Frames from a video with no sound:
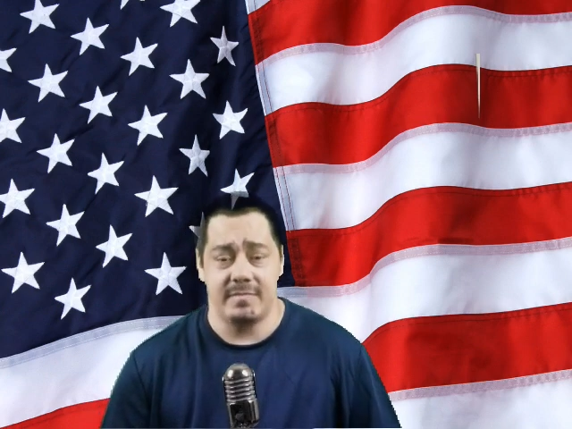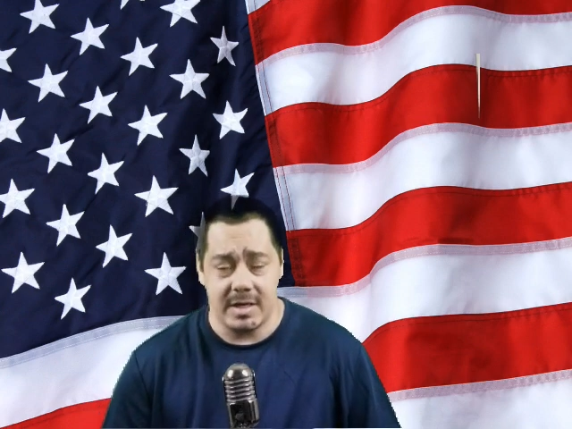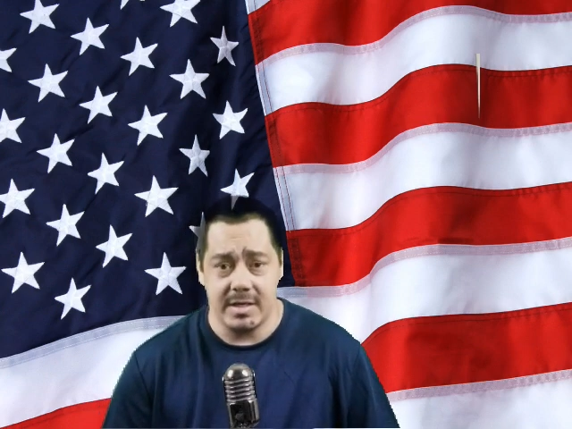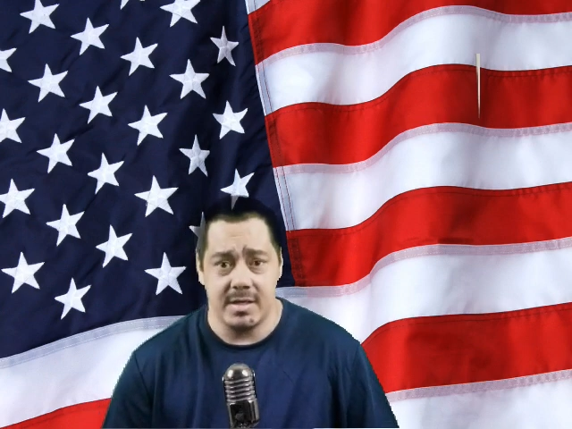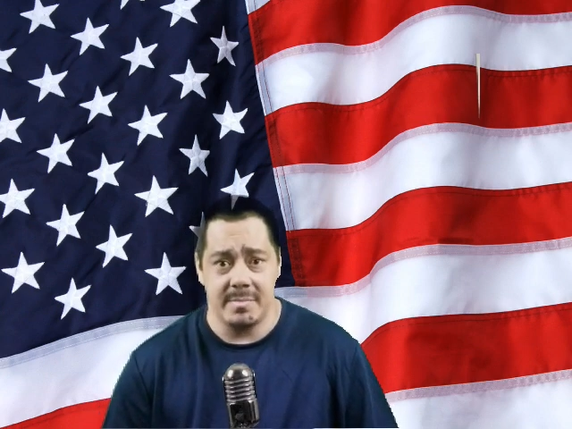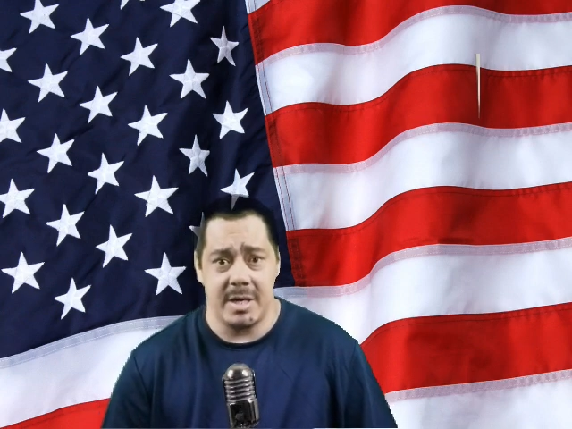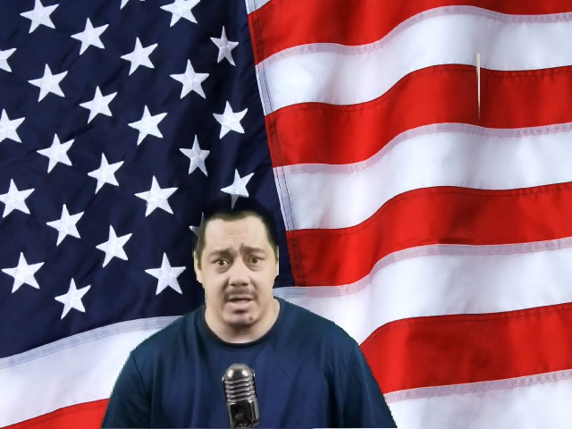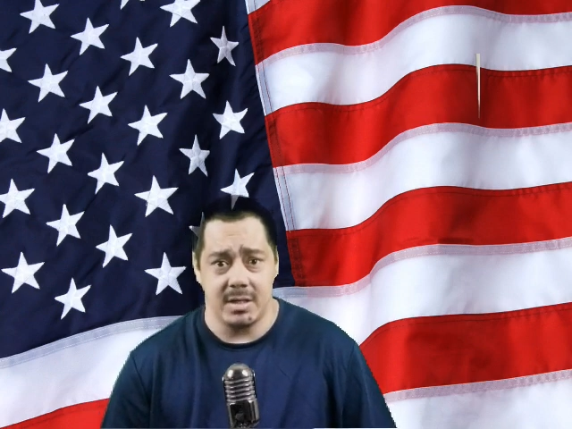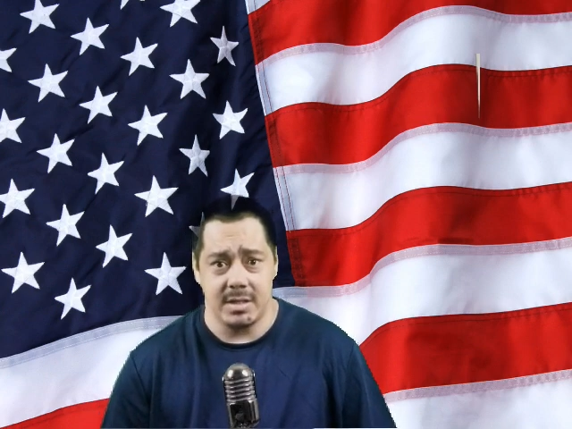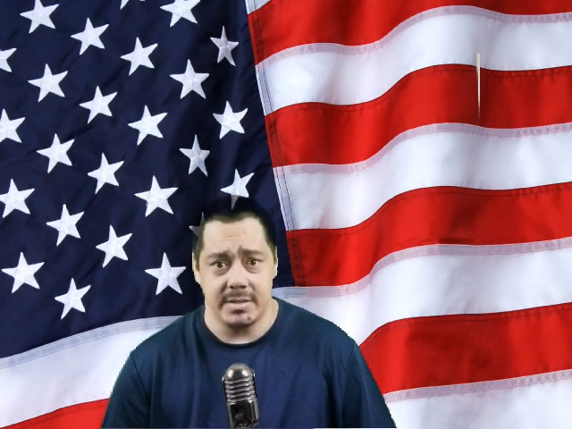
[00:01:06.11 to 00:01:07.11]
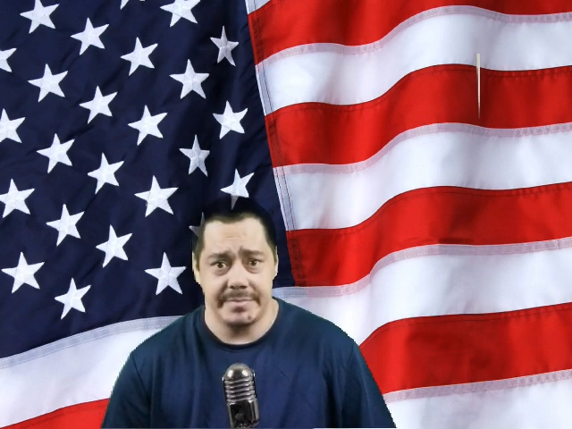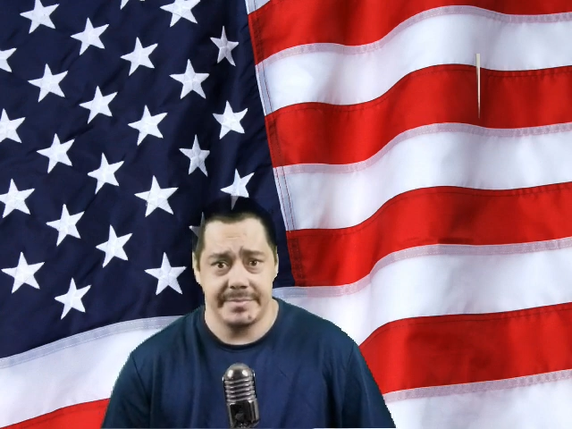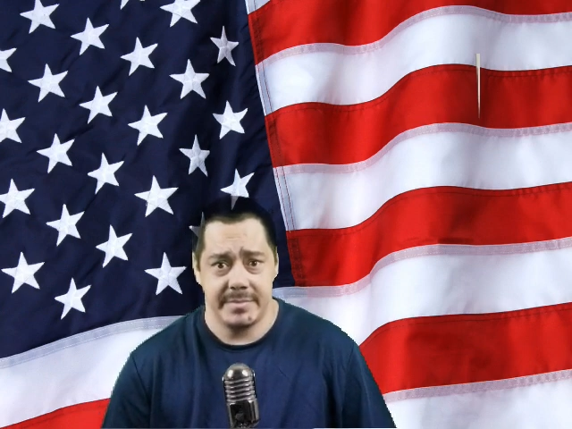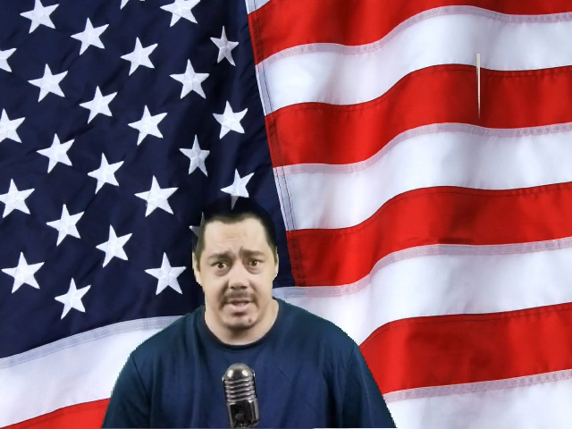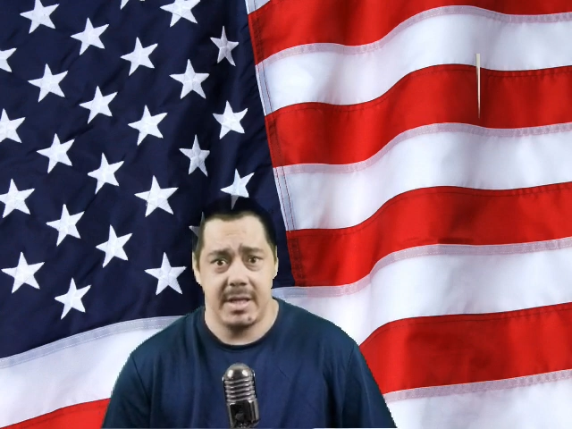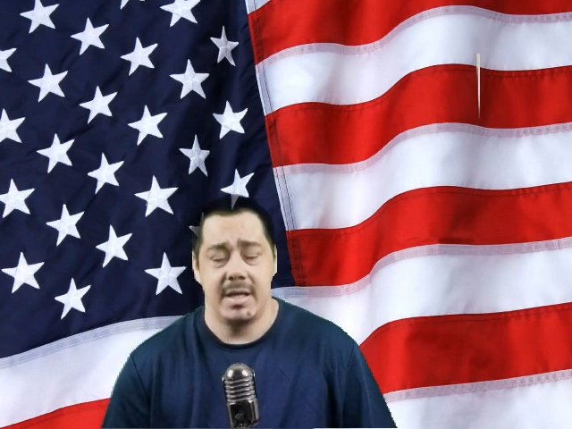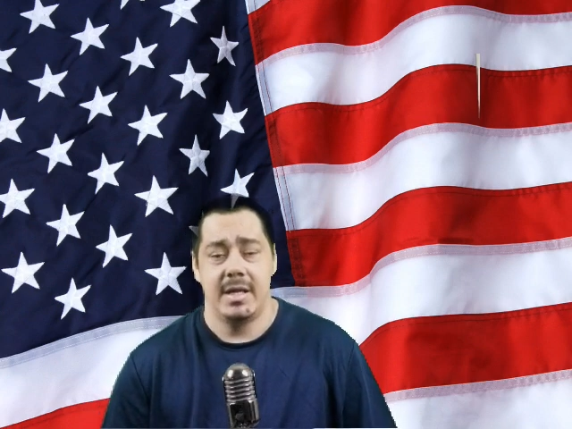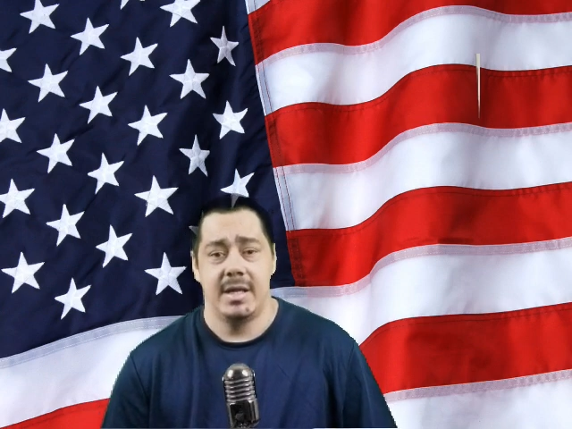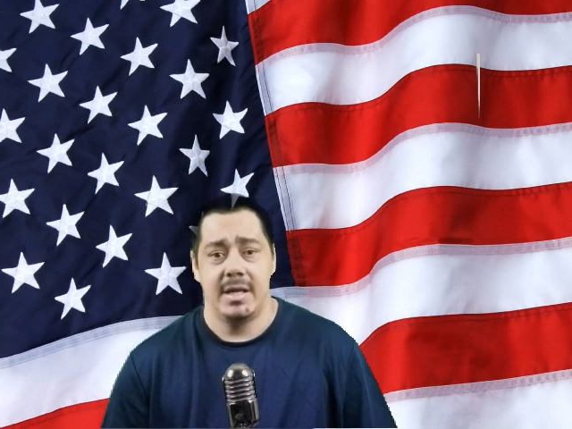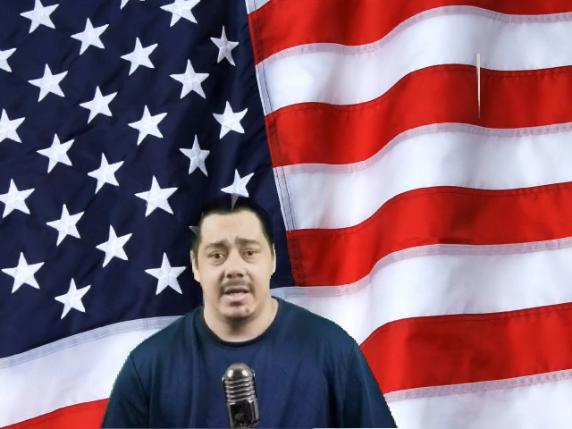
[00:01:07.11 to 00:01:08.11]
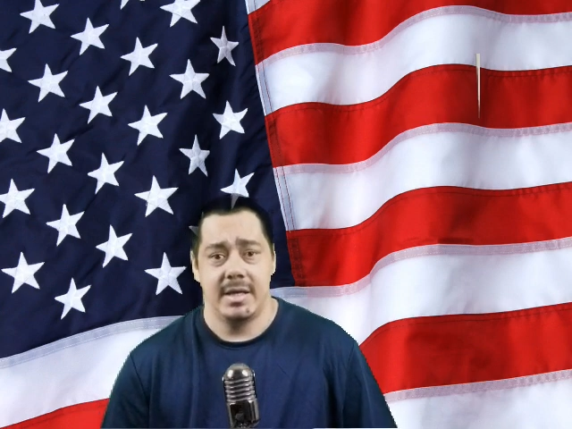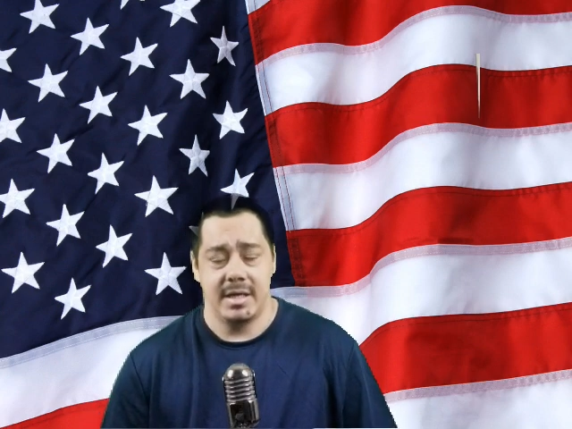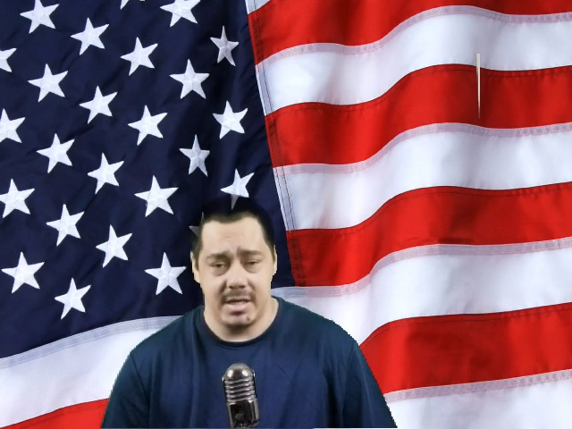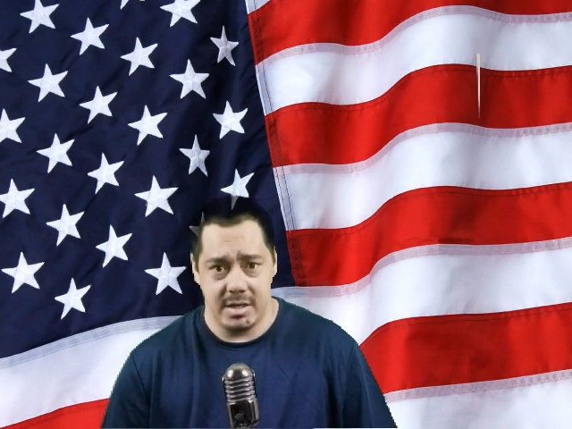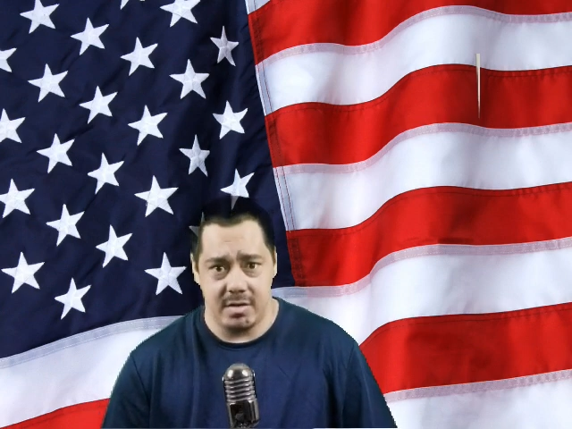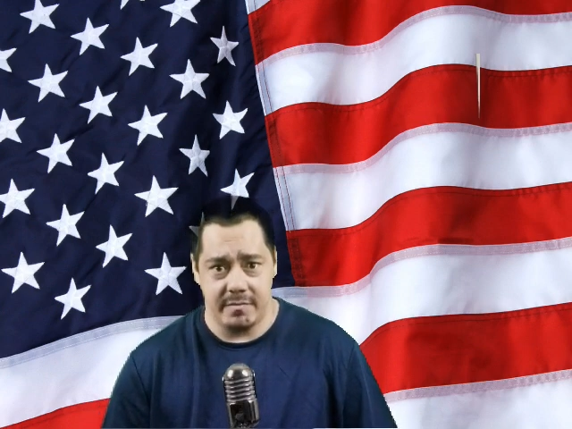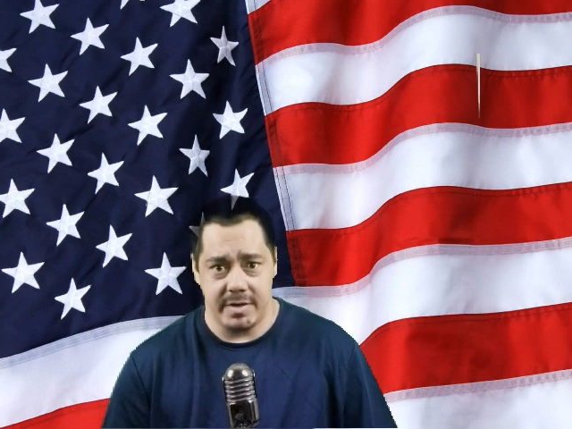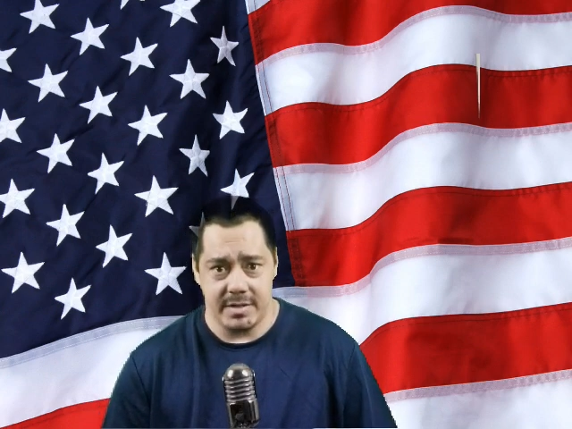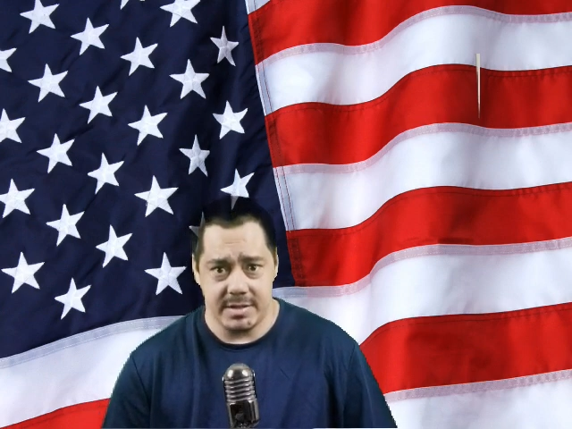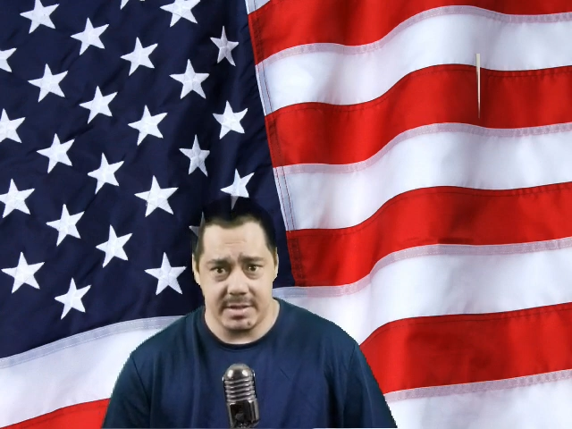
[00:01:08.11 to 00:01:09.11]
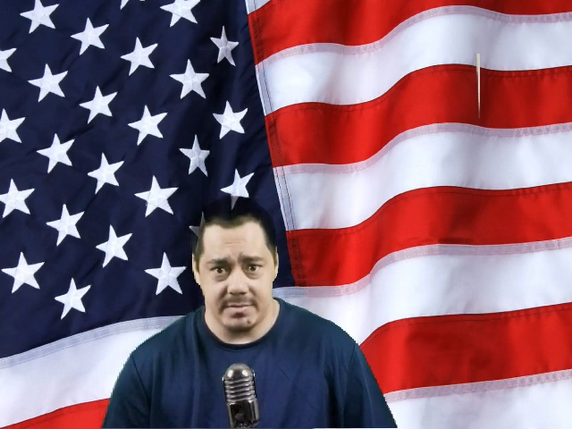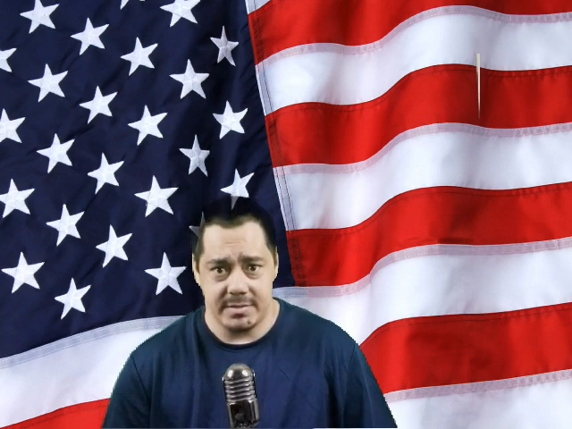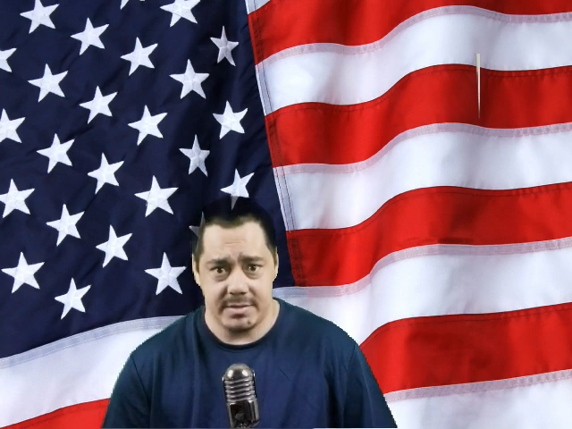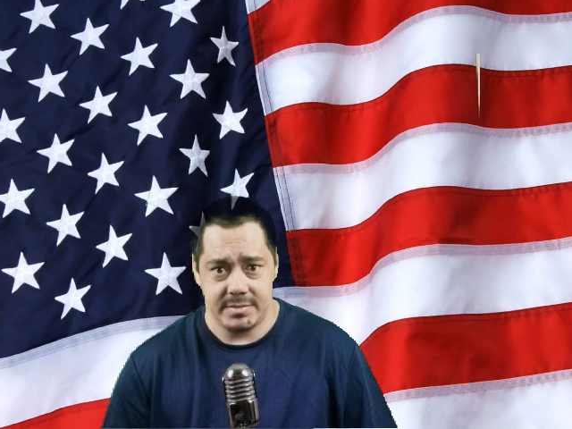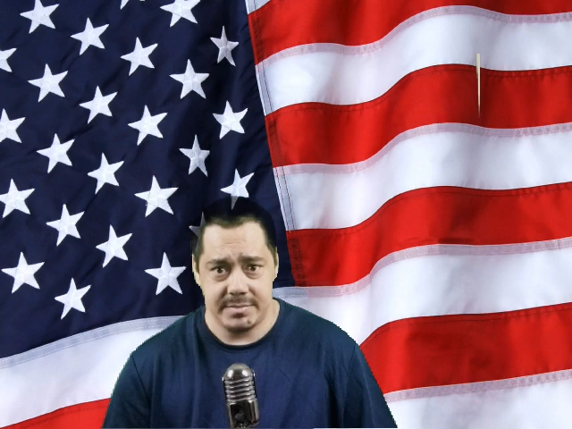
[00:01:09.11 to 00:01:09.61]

fucking America. Get over yourselves.